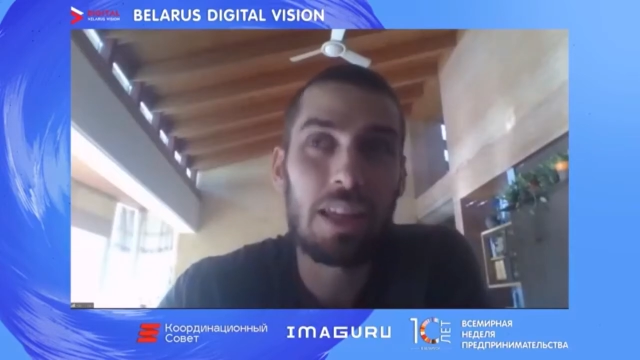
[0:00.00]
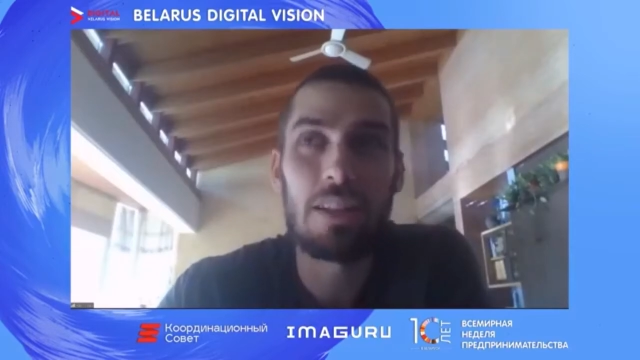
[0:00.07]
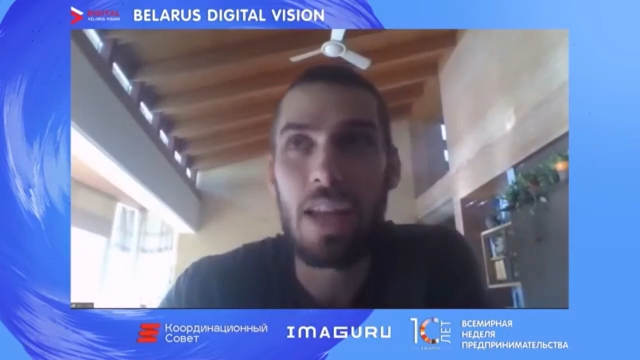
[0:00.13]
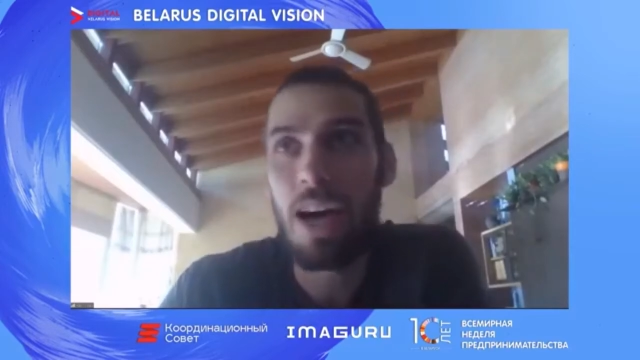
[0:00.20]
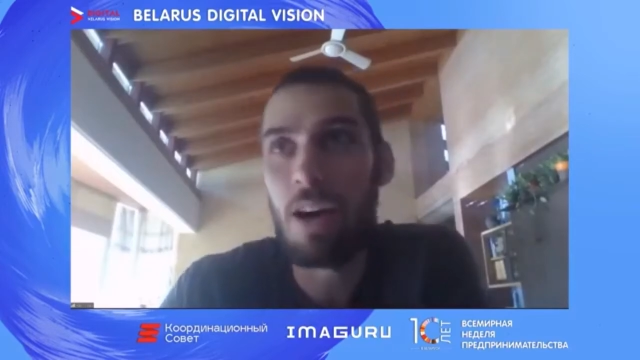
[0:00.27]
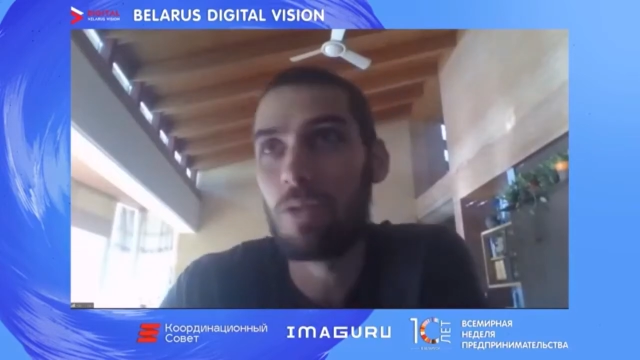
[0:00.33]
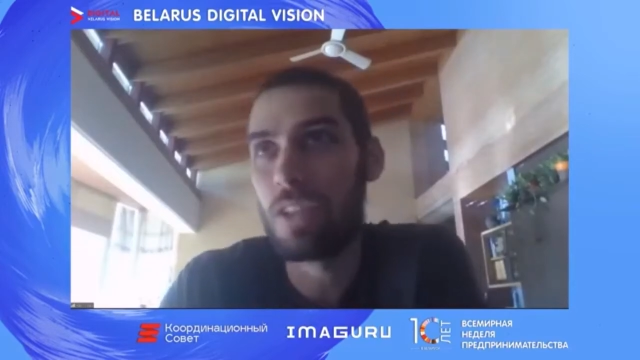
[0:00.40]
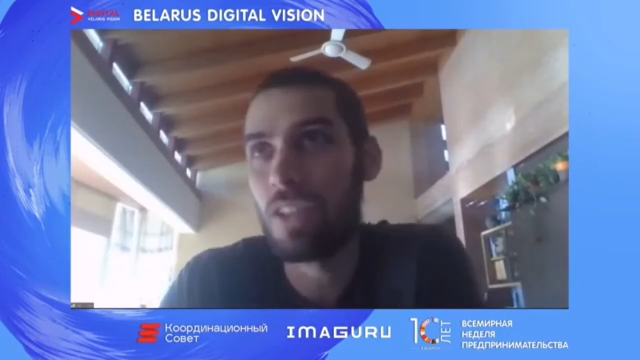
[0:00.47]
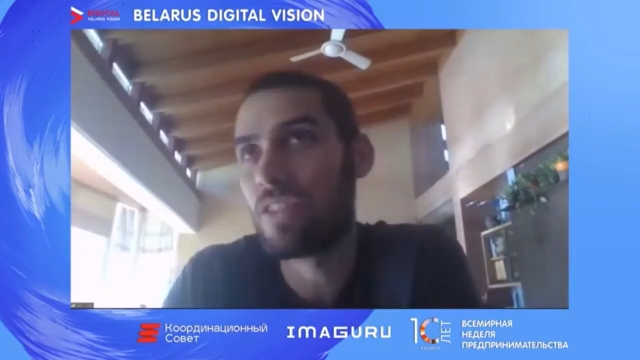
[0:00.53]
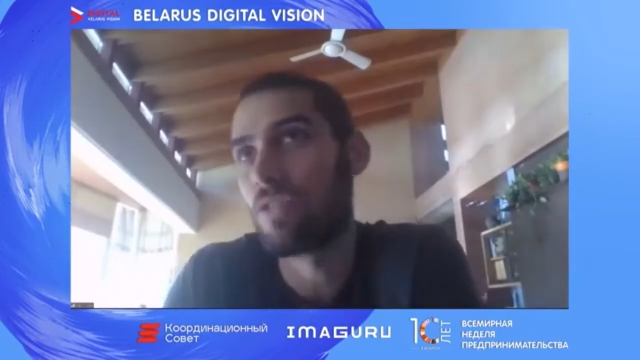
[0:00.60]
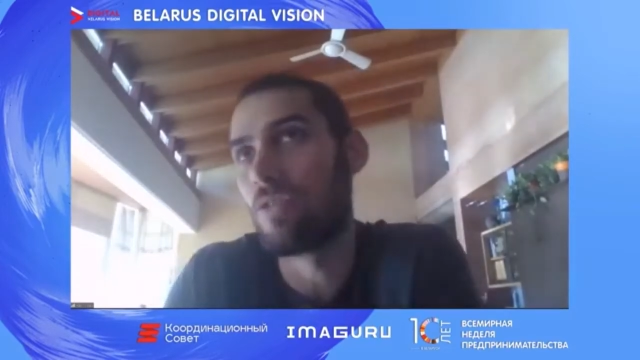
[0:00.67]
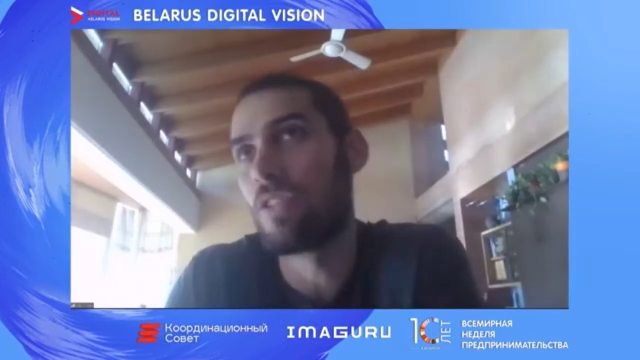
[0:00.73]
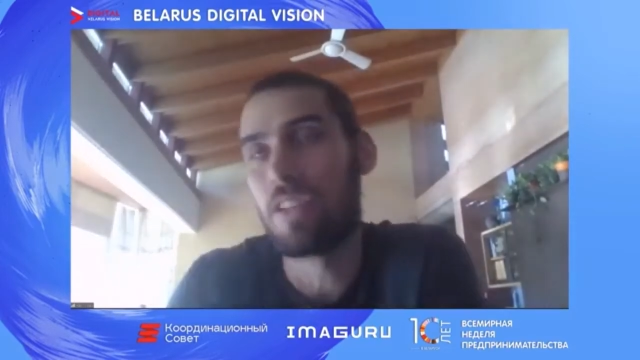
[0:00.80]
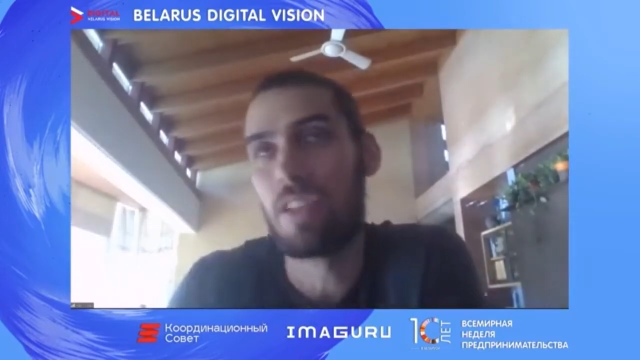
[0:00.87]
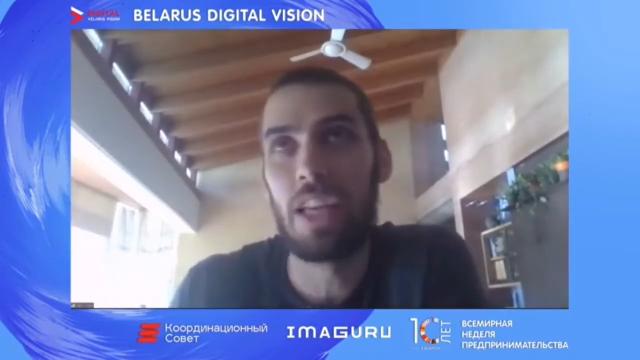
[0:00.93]
now this
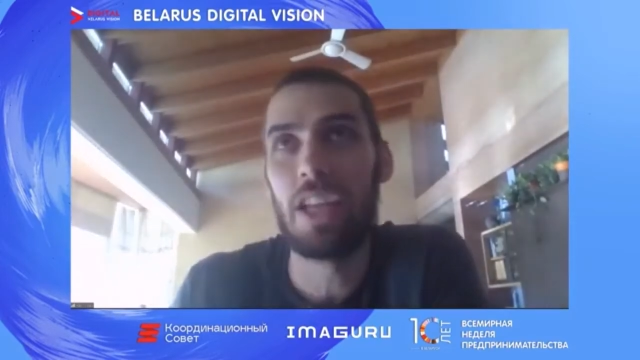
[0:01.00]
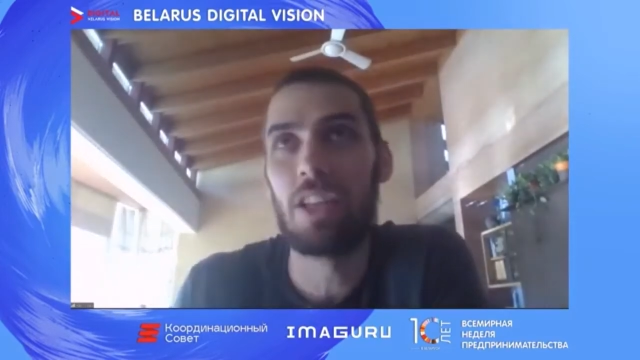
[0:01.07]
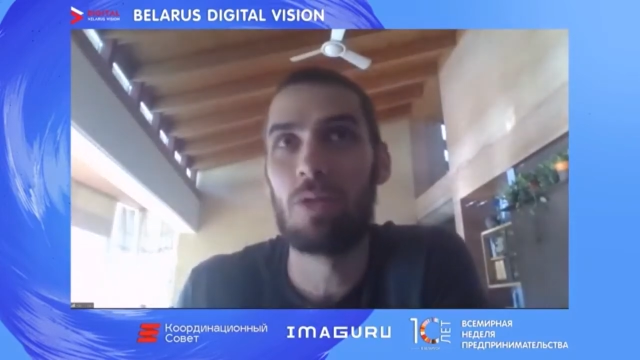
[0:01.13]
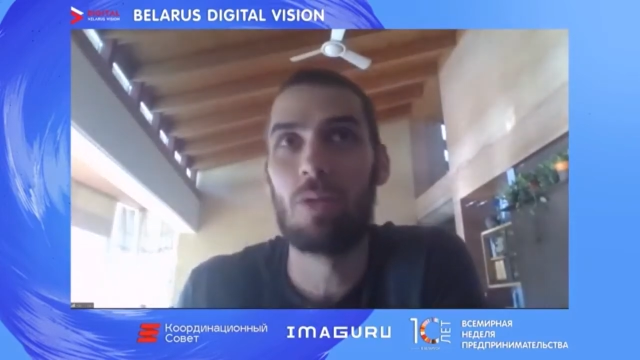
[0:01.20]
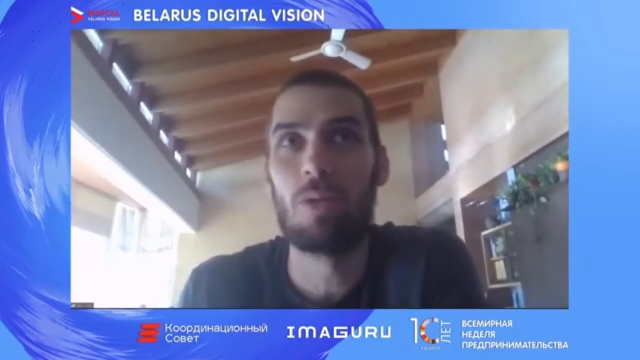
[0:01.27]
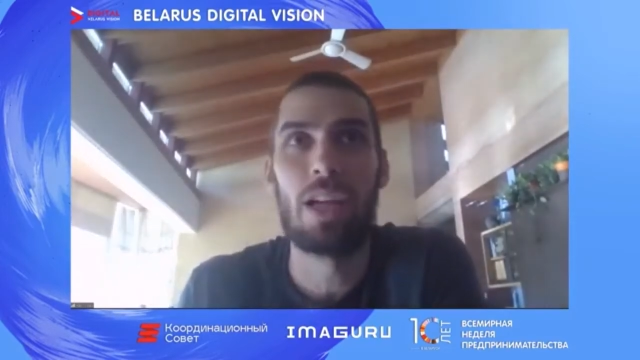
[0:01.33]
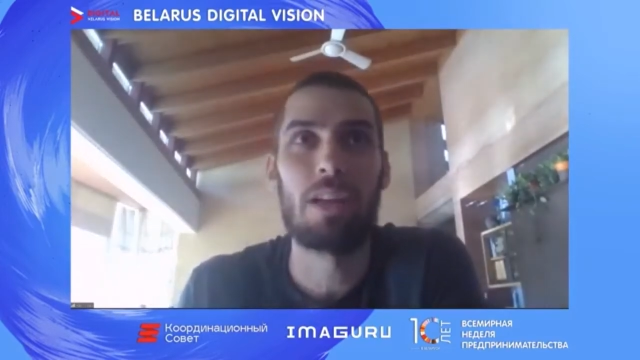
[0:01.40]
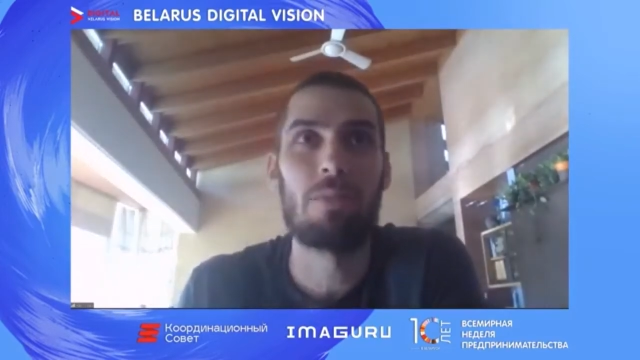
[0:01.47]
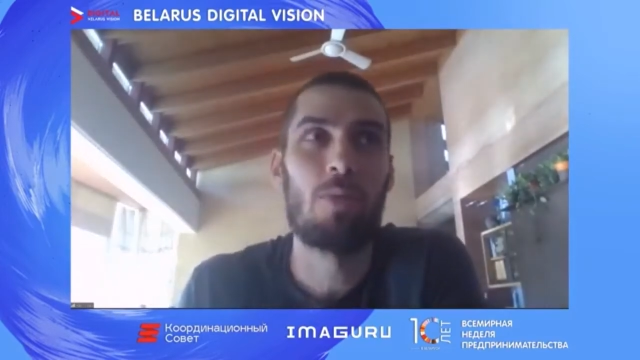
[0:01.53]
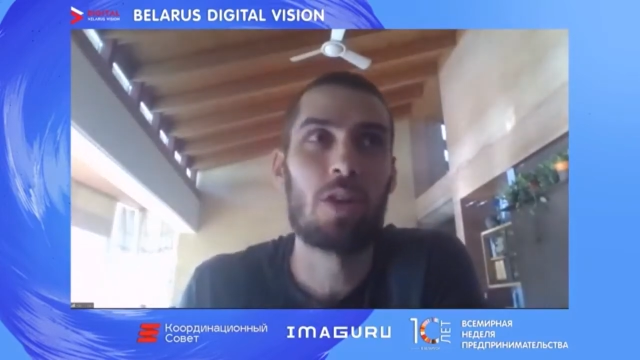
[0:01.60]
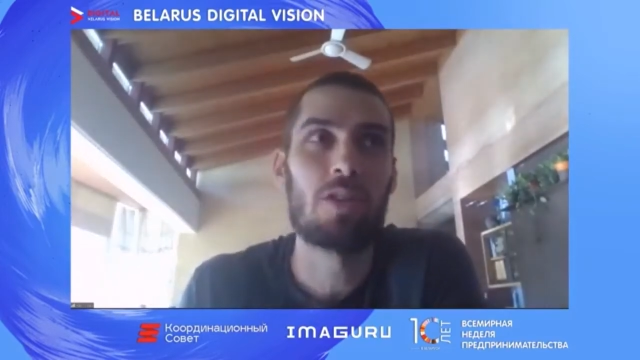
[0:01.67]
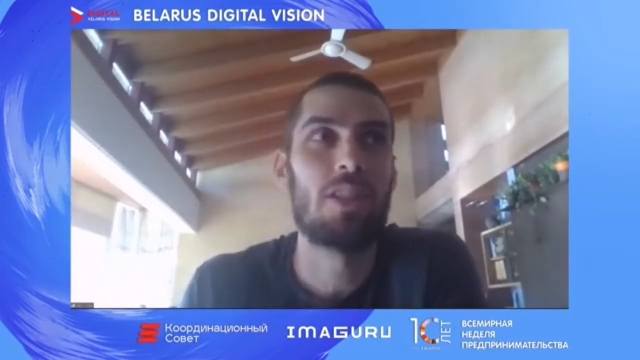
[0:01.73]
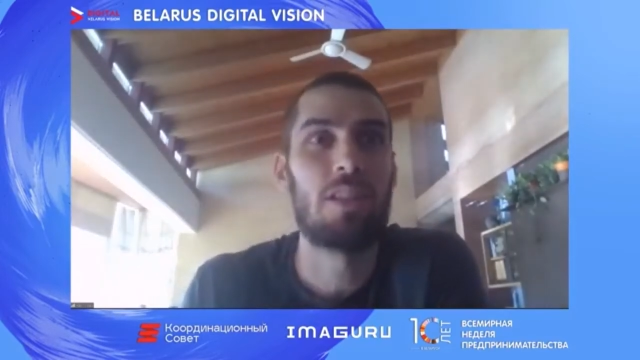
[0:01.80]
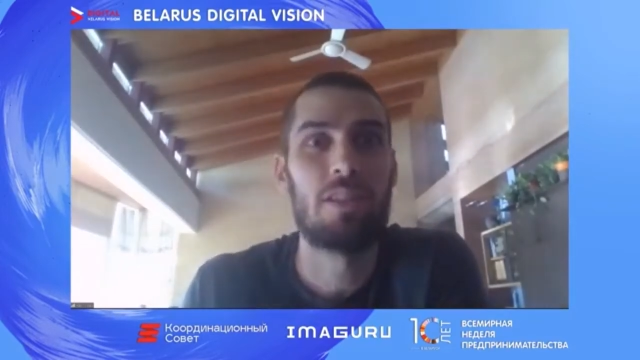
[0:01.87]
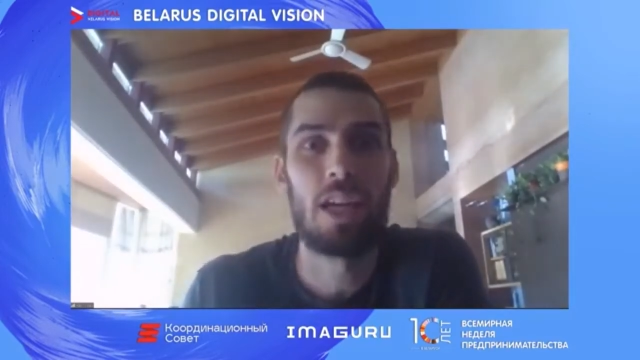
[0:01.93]
translates to like
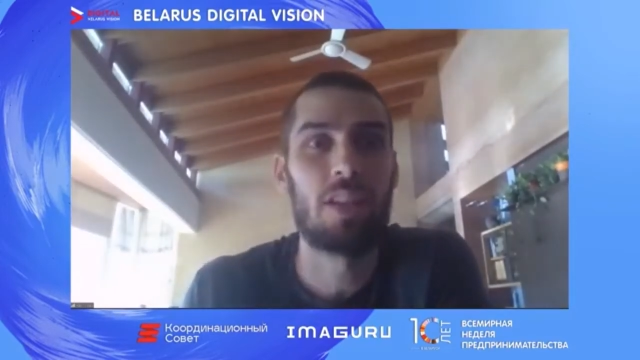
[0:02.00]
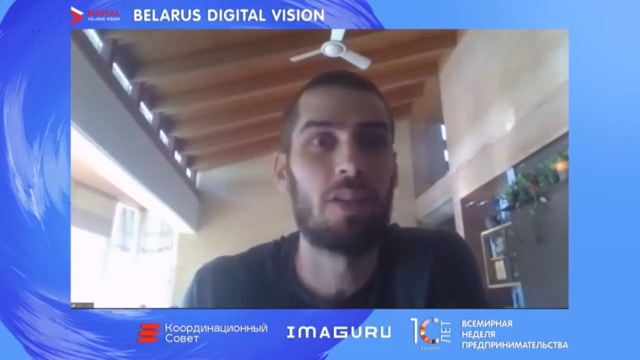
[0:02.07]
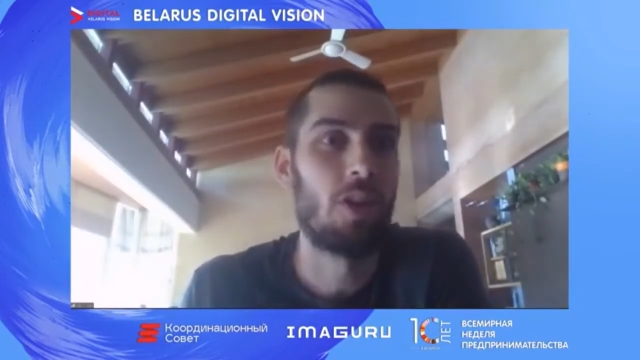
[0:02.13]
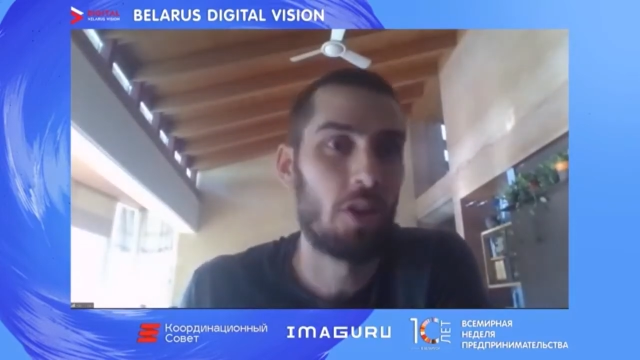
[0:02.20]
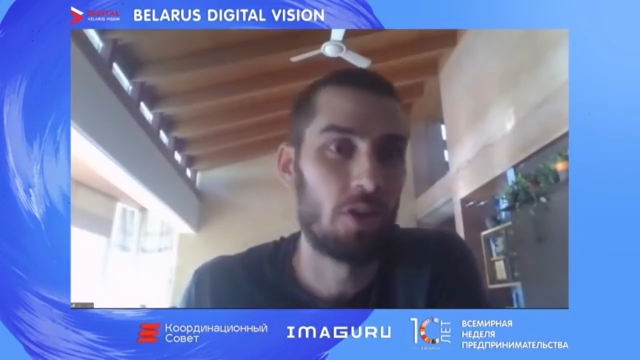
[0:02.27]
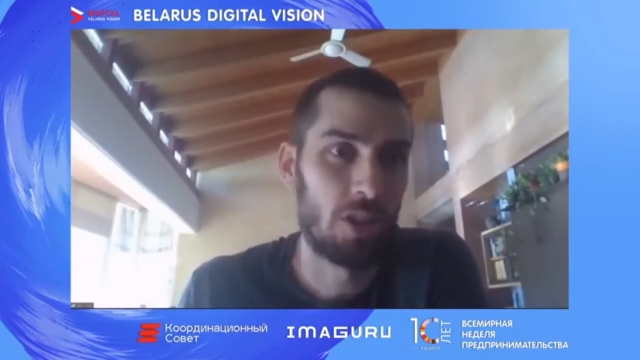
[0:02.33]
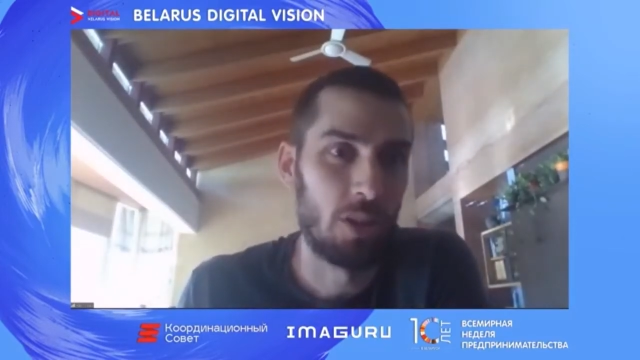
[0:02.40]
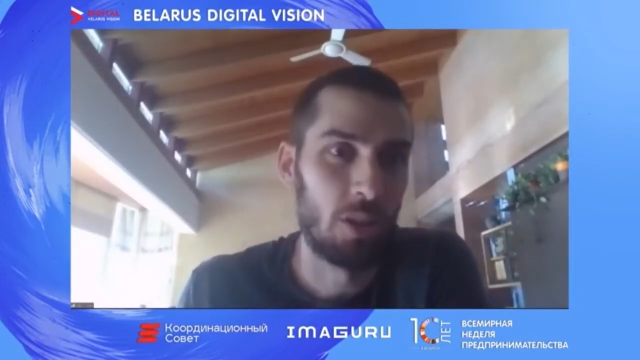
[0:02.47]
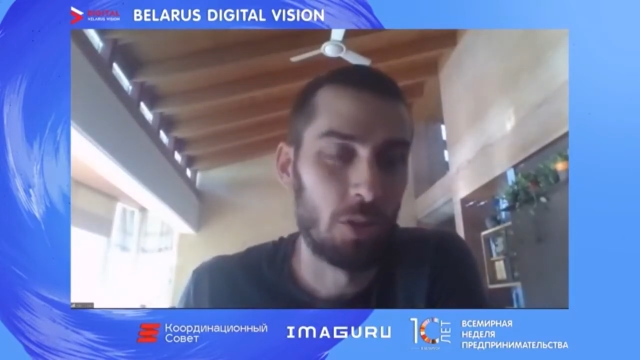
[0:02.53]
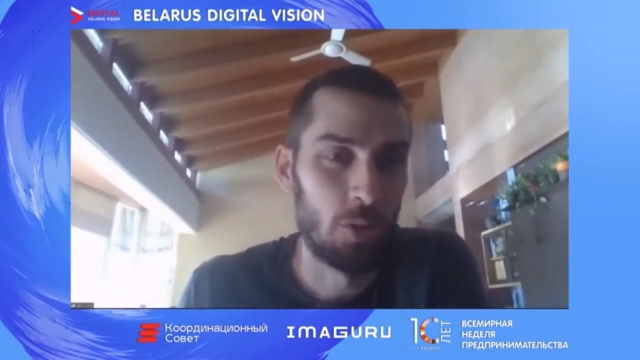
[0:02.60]
mostly technological